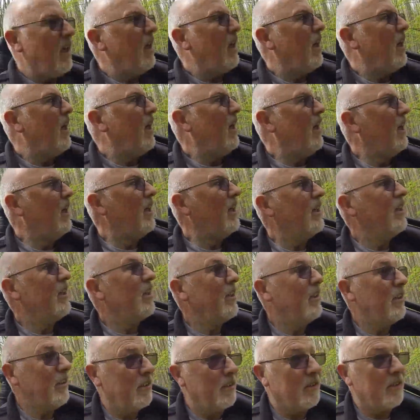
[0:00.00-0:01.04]
a
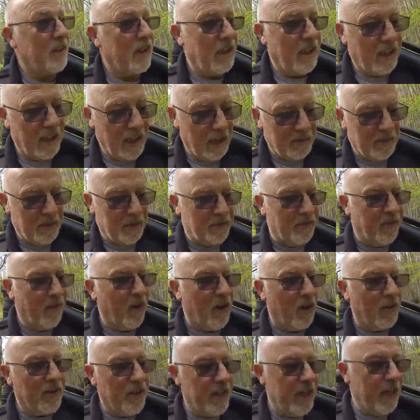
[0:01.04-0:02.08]
little bit
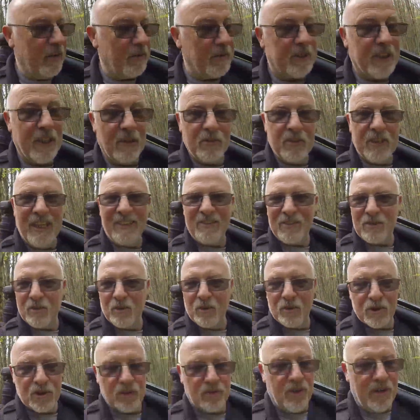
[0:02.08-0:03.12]
farther now. I'm going down
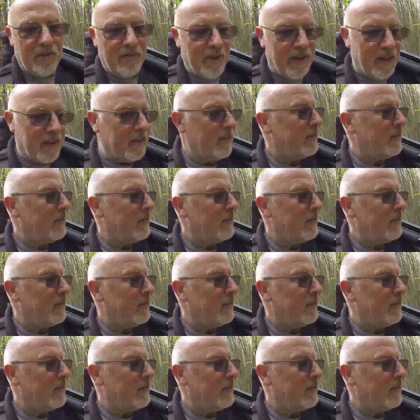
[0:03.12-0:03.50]
towards the river,